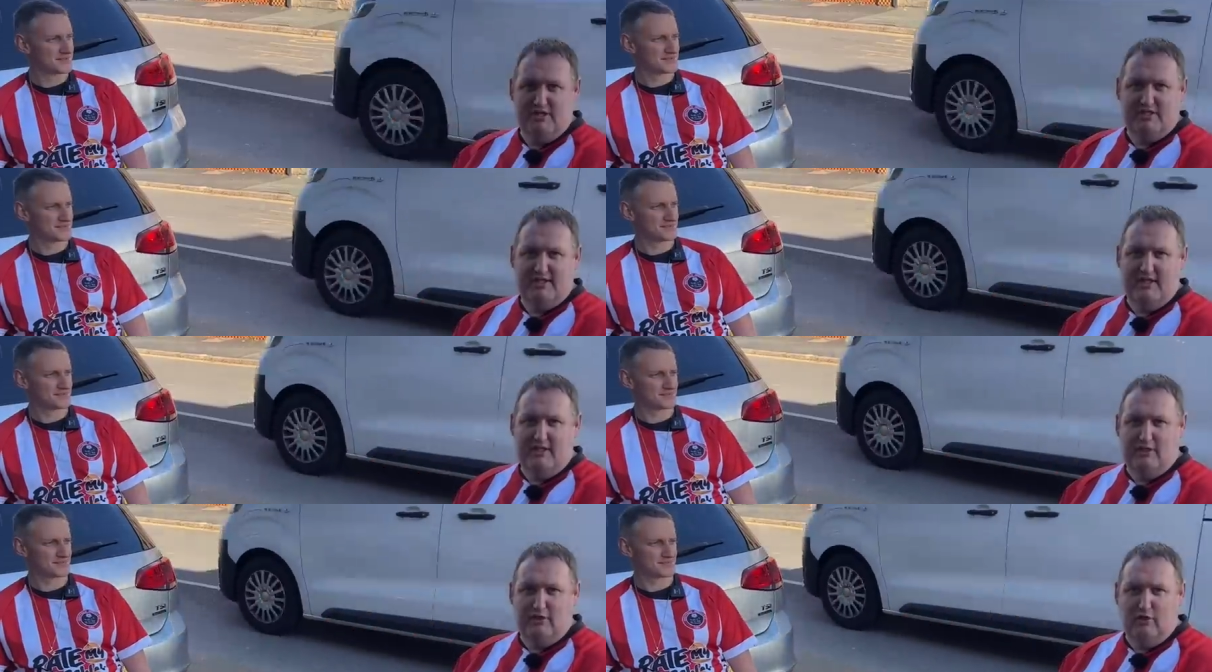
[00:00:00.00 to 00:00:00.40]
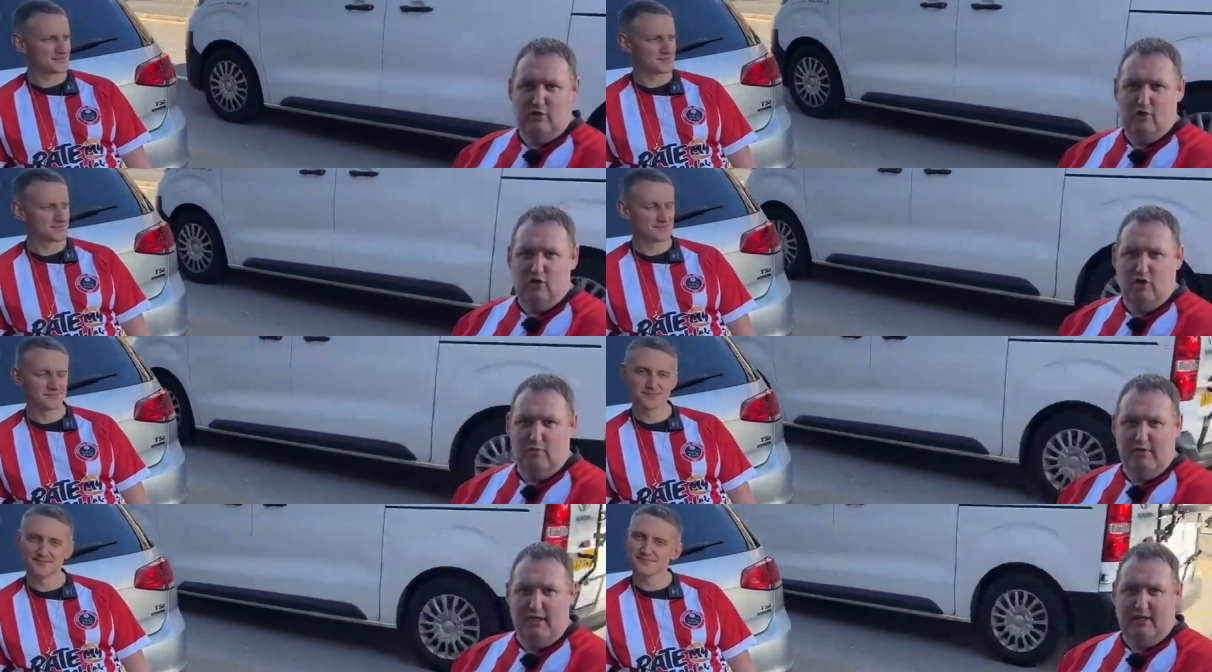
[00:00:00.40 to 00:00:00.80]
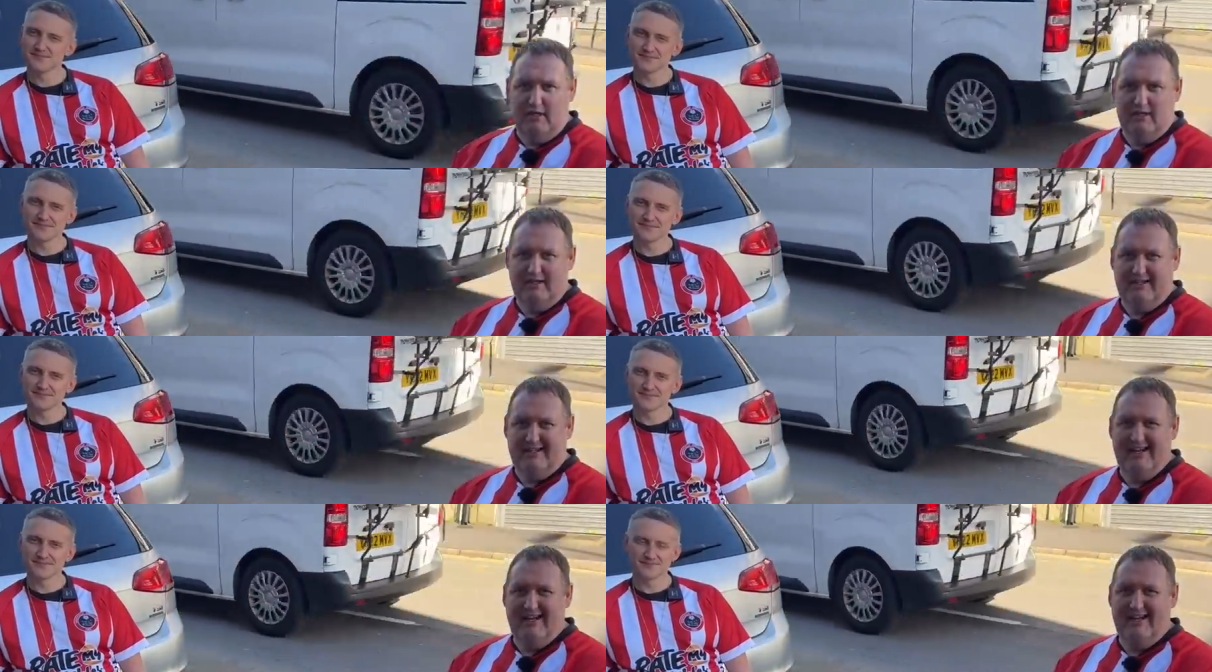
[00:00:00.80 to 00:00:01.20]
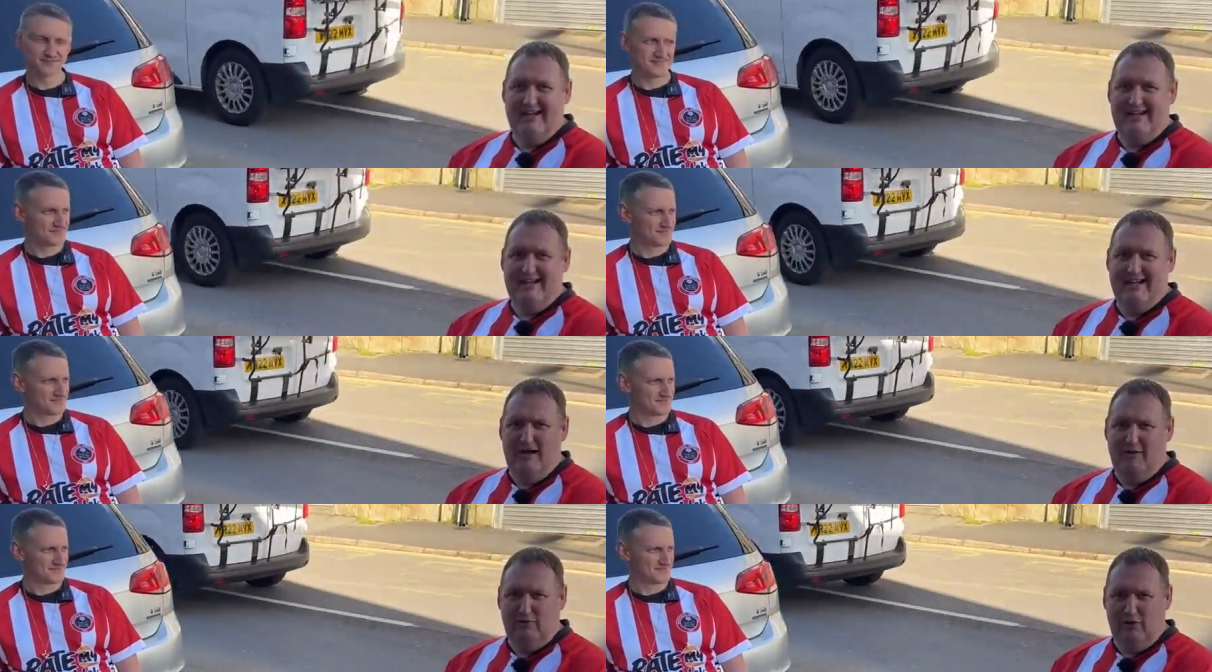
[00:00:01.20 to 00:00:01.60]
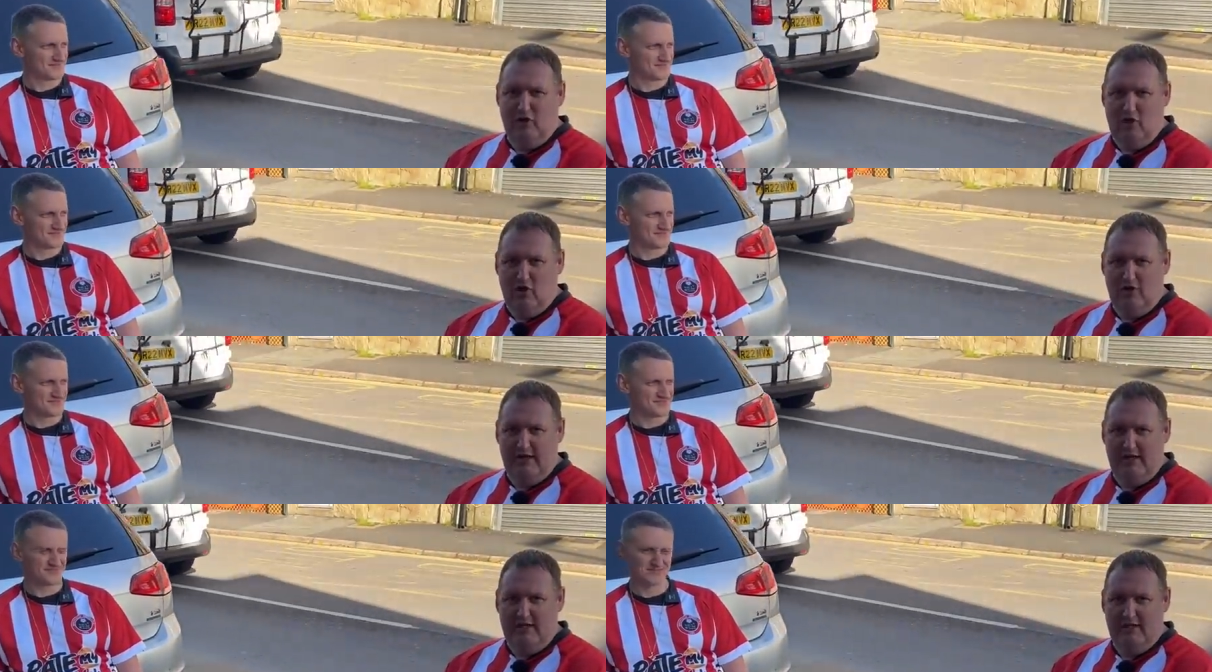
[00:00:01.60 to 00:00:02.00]
Speaker 1: single coming get it
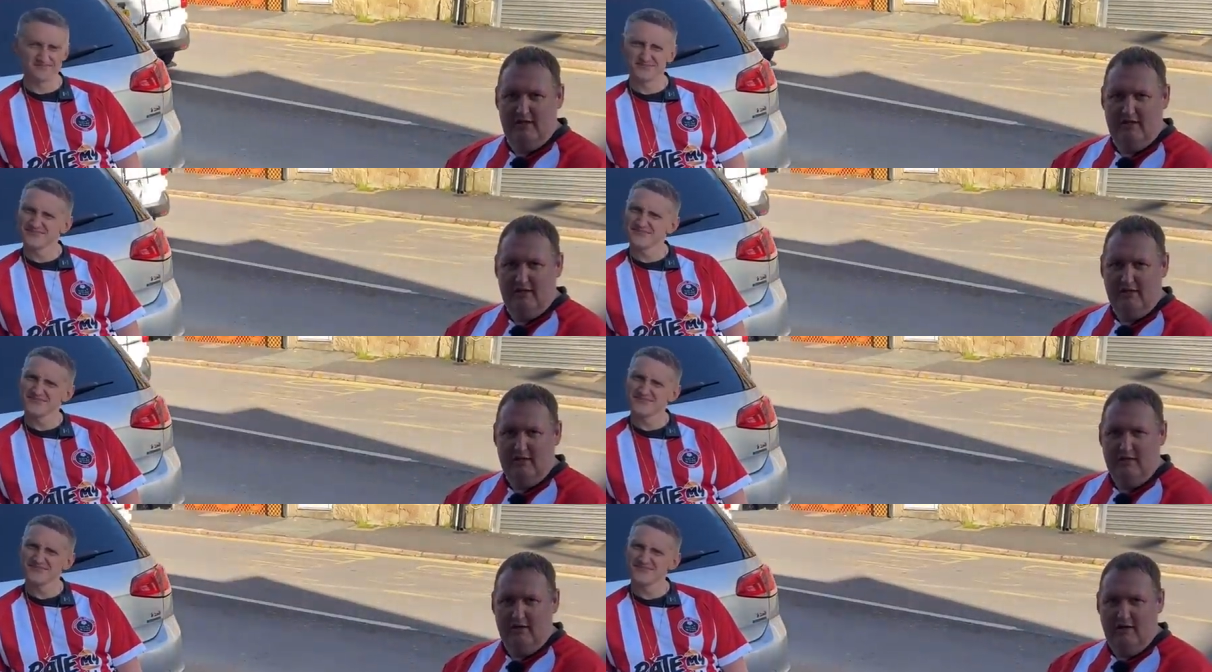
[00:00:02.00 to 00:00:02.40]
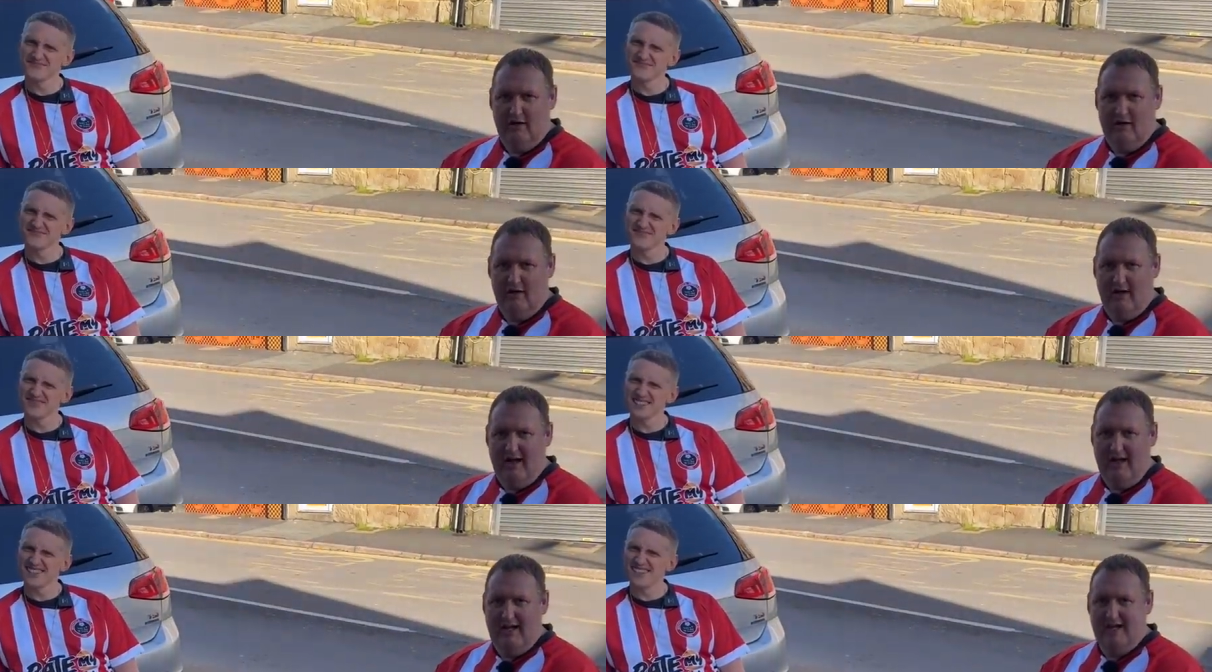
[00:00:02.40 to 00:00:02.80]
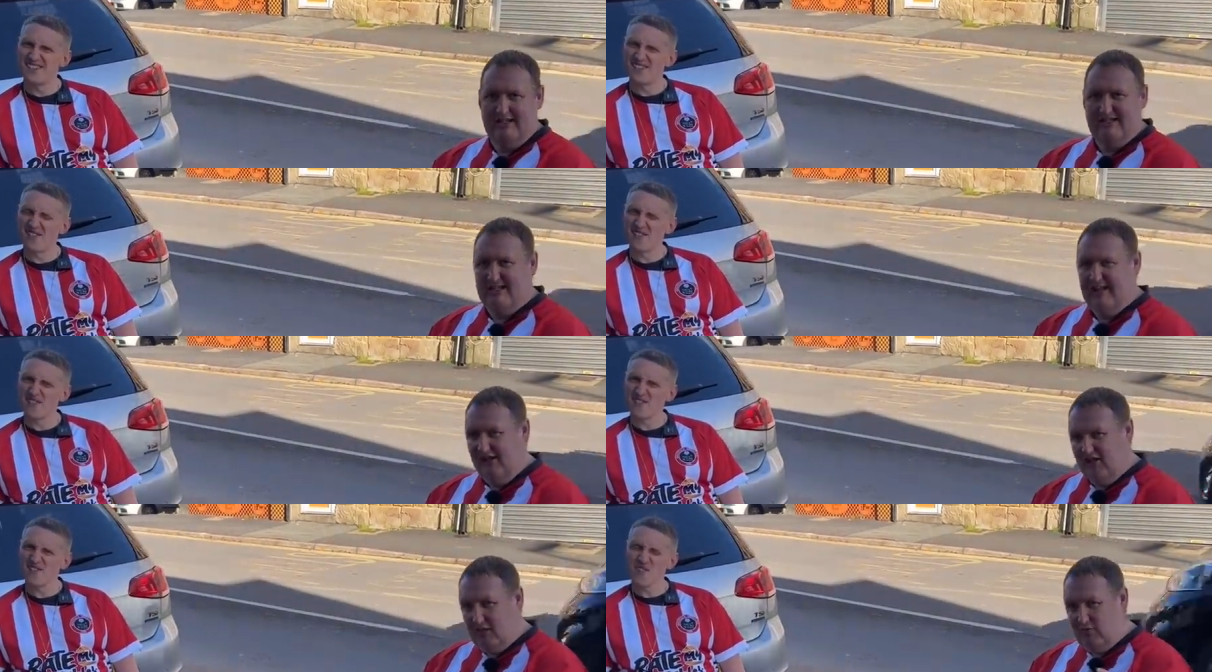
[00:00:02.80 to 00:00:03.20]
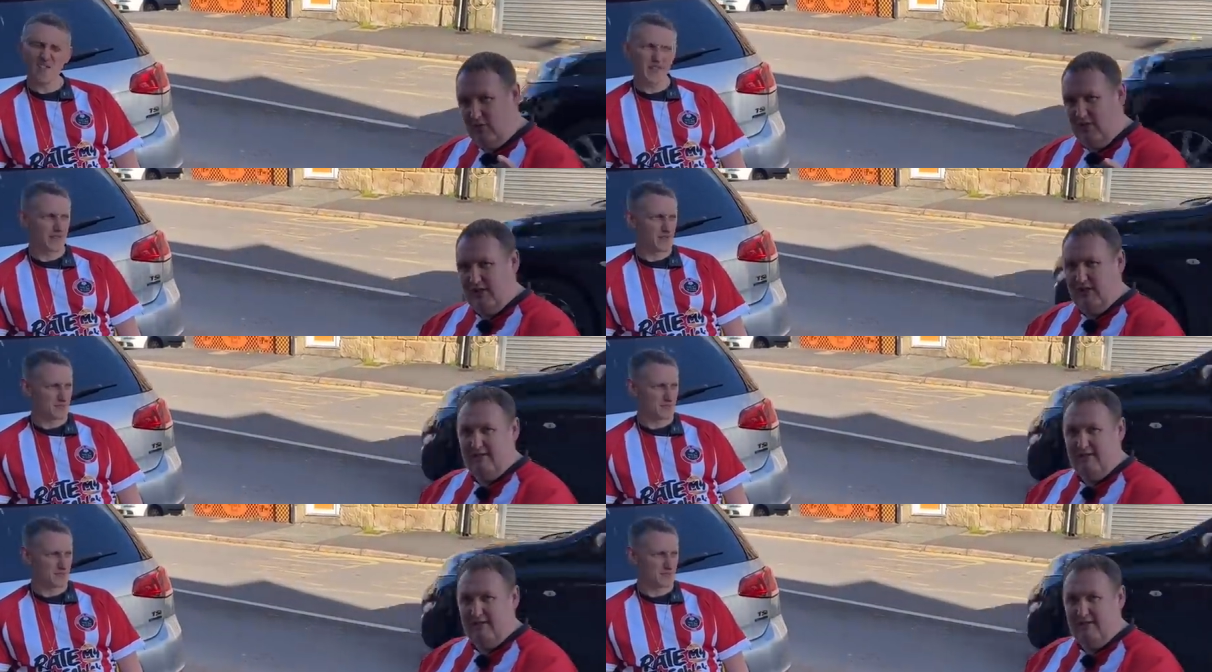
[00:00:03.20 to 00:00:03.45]
downloaded all right, tell us what you